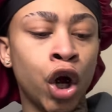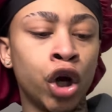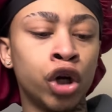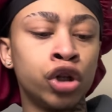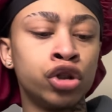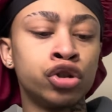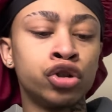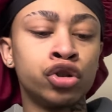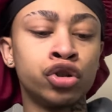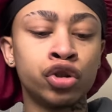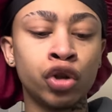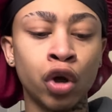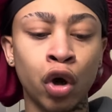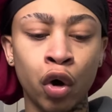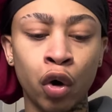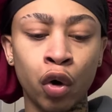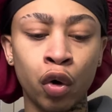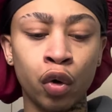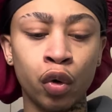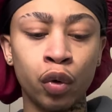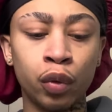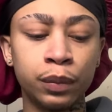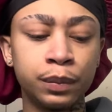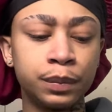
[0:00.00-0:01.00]

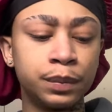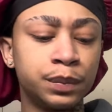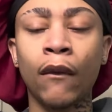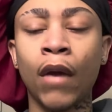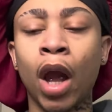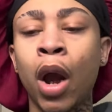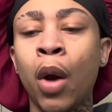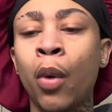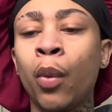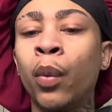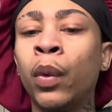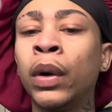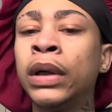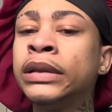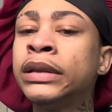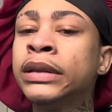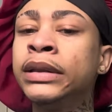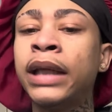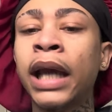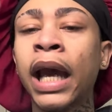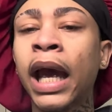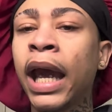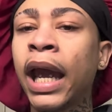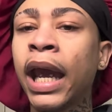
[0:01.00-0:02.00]
So one
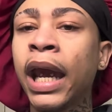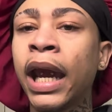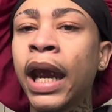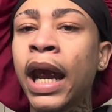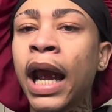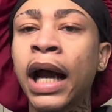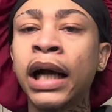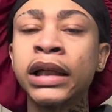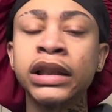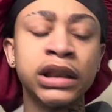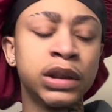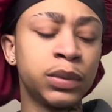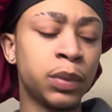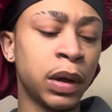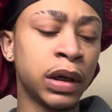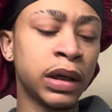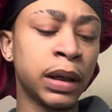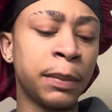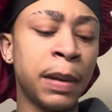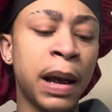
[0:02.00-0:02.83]
day I just wound up